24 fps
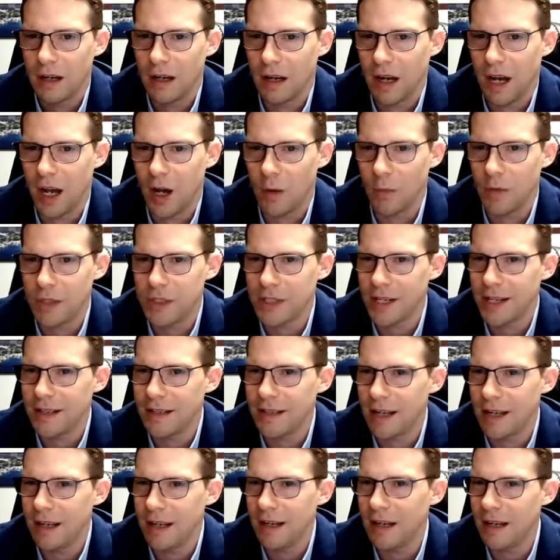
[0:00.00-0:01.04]
how much
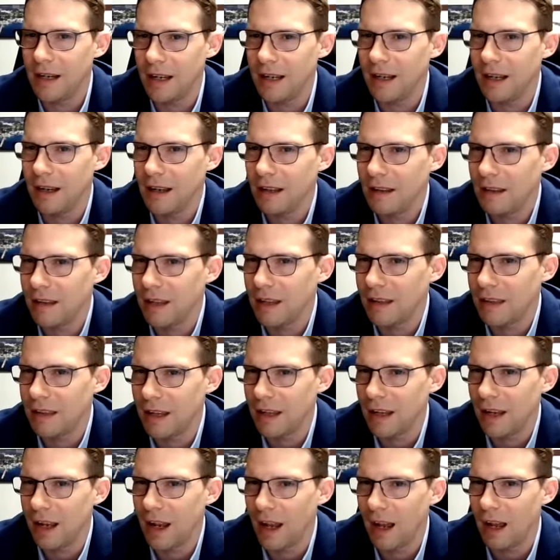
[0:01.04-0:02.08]
identity that
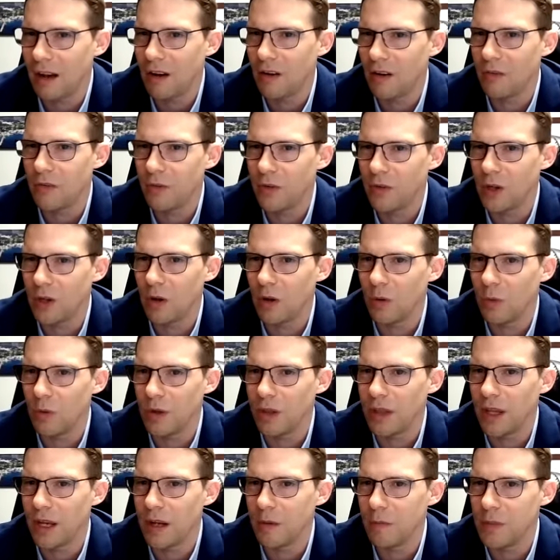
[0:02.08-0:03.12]
they have, with
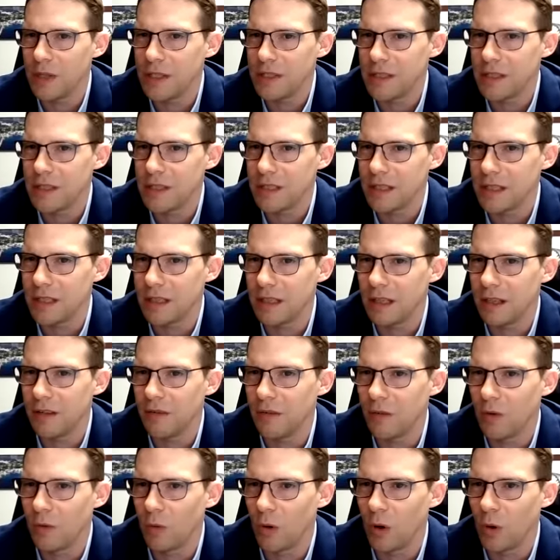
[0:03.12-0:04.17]
that business that
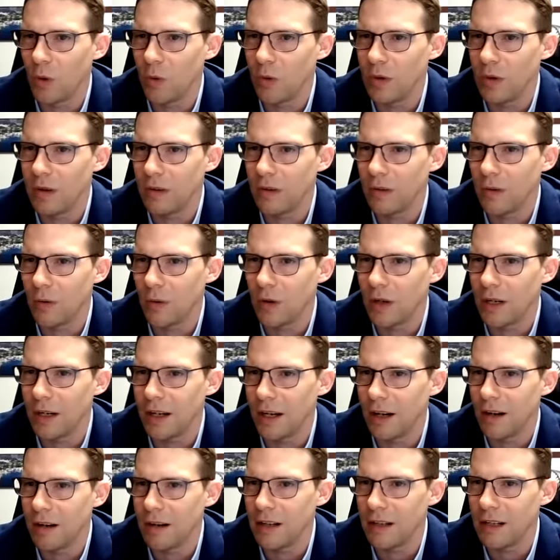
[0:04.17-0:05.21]
they've grown or
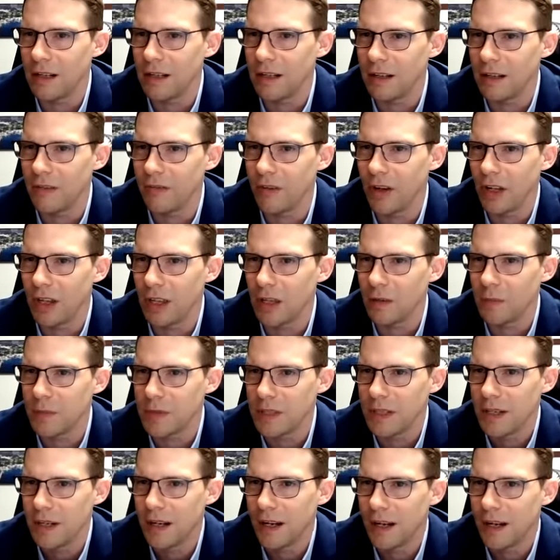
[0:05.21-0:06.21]
inherited and developed.